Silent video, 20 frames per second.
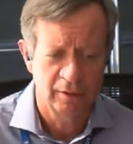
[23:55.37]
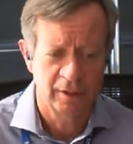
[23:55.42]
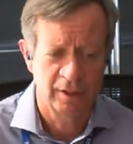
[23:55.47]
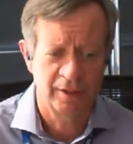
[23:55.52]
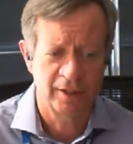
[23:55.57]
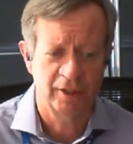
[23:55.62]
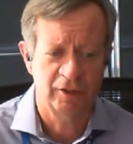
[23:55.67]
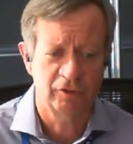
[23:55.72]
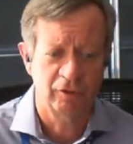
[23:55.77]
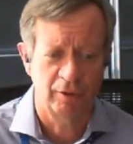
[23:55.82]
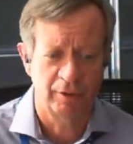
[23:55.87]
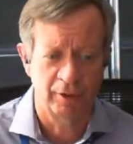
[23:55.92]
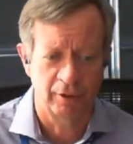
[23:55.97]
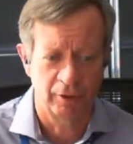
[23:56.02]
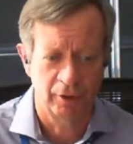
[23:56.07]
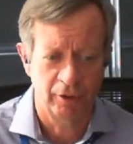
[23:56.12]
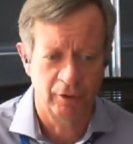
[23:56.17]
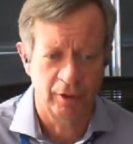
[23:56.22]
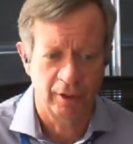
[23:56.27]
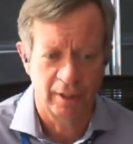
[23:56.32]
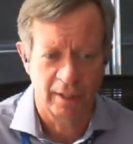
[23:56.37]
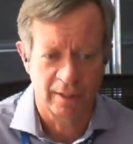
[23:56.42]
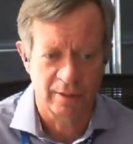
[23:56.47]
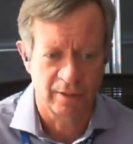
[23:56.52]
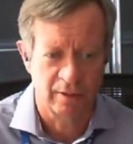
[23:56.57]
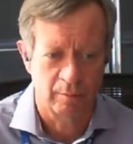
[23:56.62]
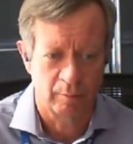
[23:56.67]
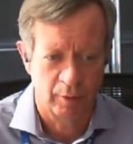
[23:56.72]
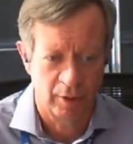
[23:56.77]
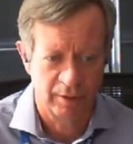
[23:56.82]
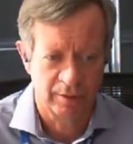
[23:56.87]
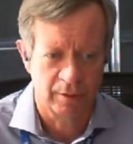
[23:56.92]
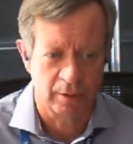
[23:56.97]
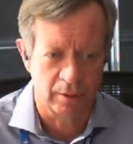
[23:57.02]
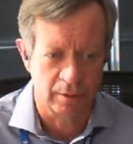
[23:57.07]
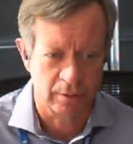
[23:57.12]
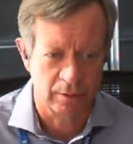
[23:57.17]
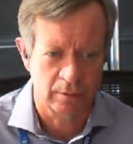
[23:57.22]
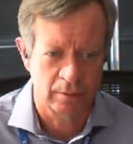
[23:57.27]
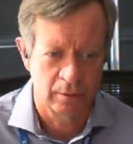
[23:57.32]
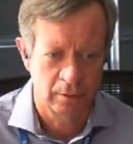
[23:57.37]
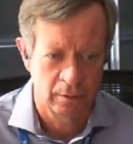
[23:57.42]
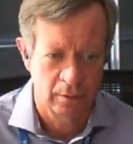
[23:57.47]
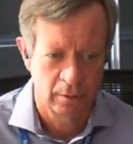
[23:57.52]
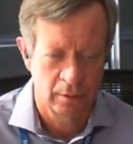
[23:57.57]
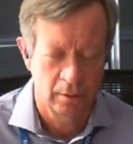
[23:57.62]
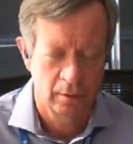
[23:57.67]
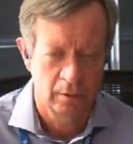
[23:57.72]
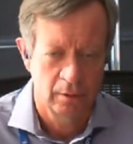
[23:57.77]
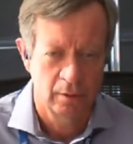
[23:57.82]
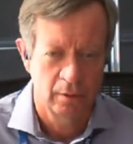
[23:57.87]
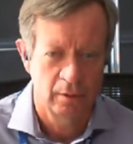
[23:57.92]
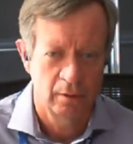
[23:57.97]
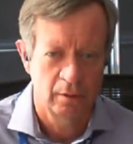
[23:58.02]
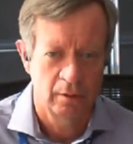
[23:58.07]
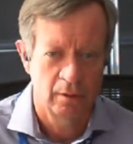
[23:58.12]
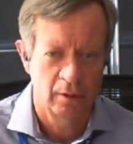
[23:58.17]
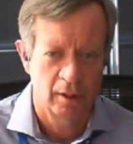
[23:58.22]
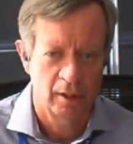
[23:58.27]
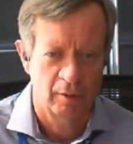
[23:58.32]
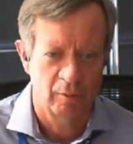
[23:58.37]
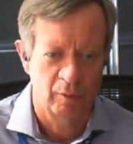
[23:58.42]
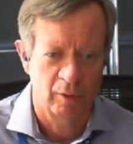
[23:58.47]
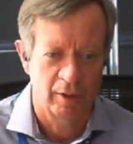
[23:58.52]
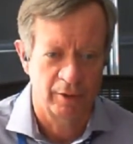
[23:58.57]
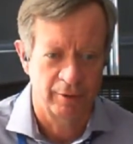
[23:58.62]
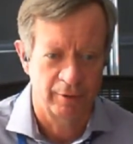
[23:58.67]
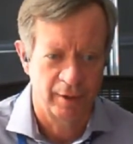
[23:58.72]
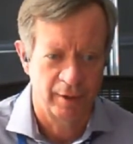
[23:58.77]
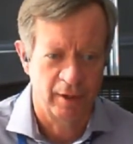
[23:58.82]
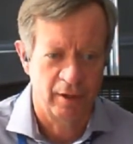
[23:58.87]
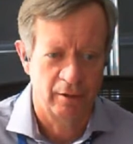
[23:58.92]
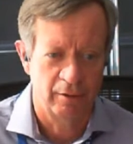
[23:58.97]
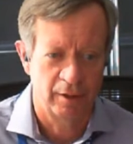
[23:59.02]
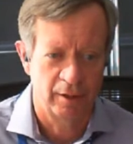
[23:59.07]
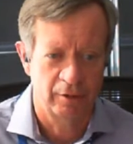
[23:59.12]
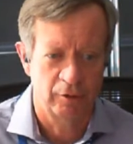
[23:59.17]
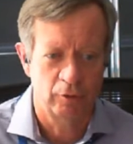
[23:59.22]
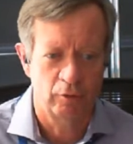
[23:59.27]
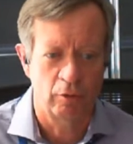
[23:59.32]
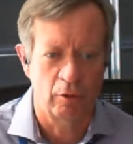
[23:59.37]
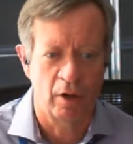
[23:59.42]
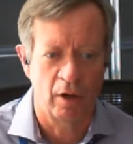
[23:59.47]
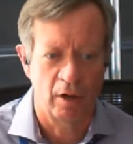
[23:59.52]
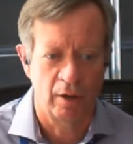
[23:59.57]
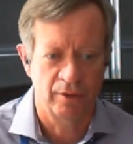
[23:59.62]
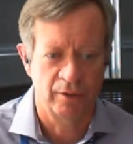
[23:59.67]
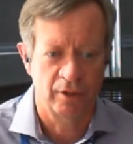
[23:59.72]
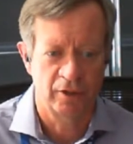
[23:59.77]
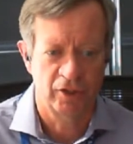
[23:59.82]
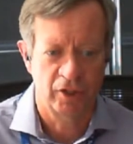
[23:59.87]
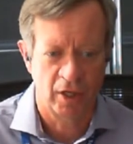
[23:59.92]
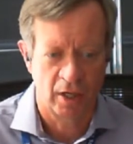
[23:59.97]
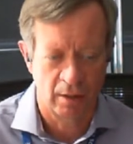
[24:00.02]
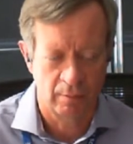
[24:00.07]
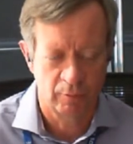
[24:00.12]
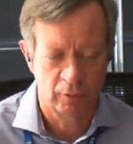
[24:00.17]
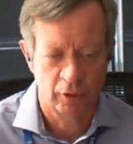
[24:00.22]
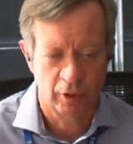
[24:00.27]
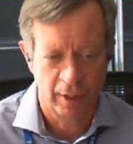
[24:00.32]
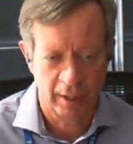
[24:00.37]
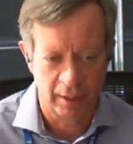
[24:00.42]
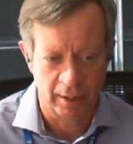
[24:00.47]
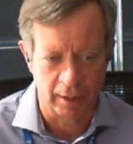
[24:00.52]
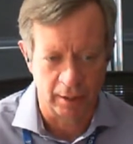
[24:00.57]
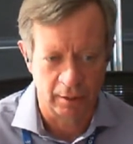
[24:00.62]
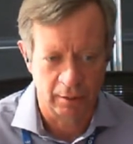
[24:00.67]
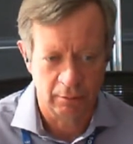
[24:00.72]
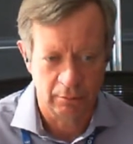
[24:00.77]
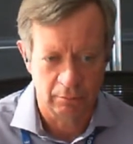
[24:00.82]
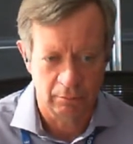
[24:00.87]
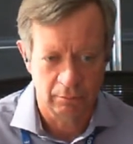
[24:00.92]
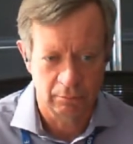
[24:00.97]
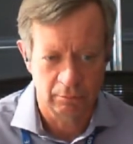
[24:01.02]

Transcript: Then they join their unit as an apprentice. And while they're there, they do on-the-job training.